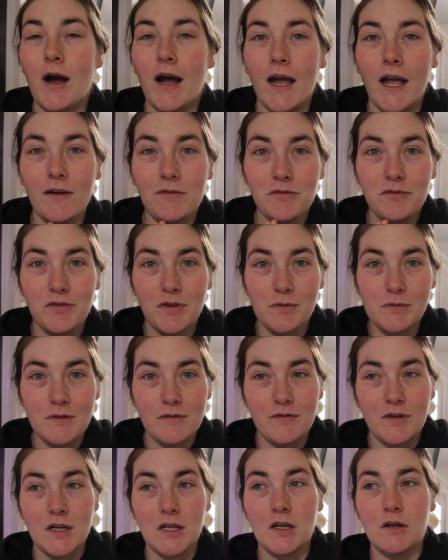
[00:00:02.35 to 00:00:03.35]
I haven't filmed a
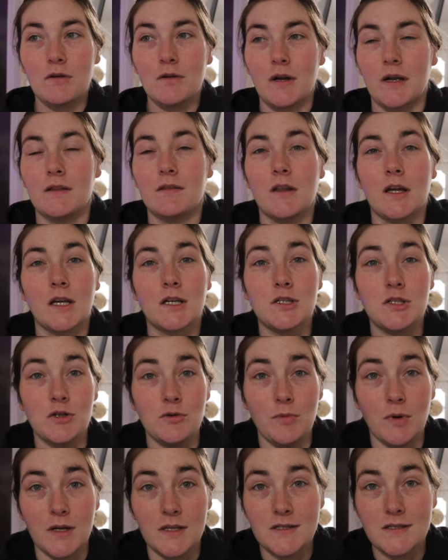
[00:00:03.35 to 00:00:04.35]
video in like
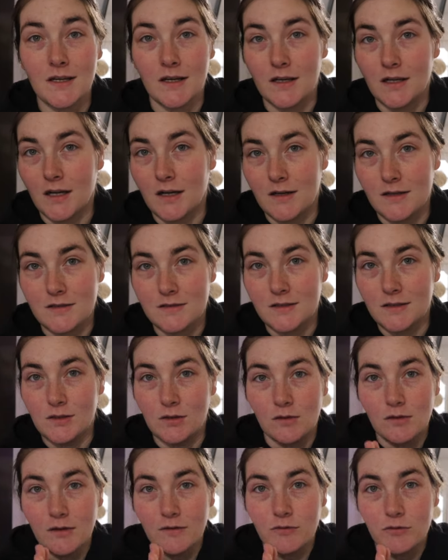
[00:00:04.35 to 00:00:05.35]
two months. I honestly
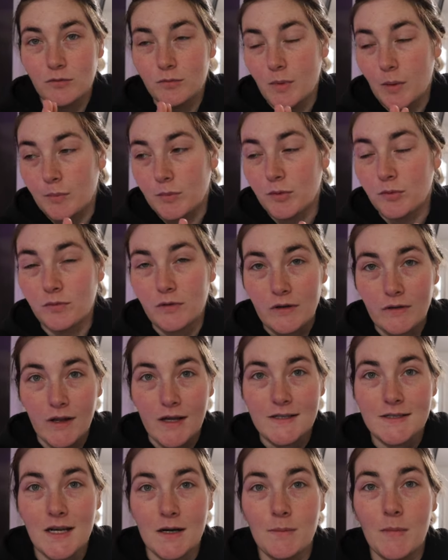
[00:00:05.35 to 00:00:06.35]
don't even remember what the
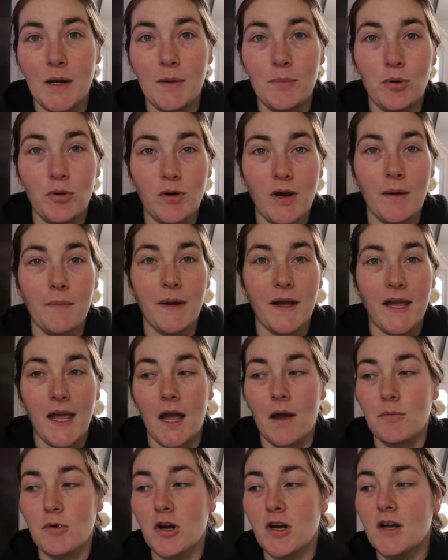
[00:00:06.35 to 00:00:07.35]
last time I pulled out my
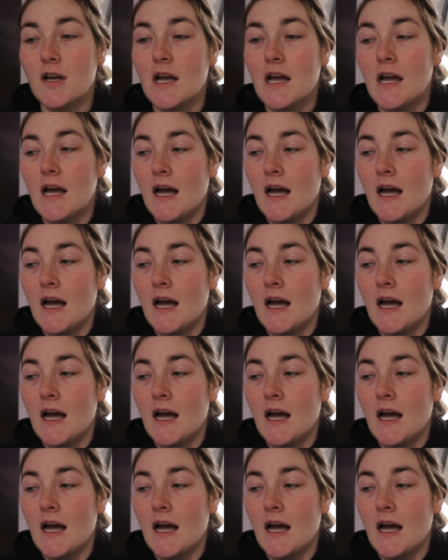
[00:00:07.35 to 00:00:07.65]
camera.